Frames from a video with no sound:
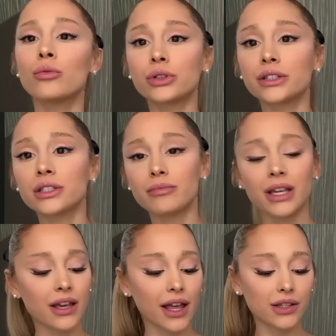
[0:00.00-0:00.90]
important to
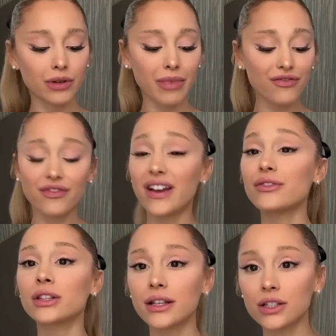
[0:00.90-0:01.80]
me. It's one of my
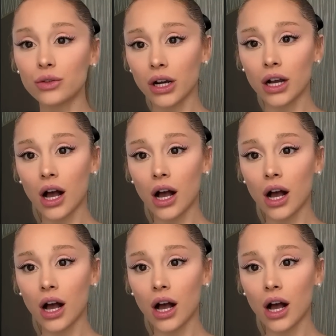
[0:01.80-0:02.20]
favorite things to work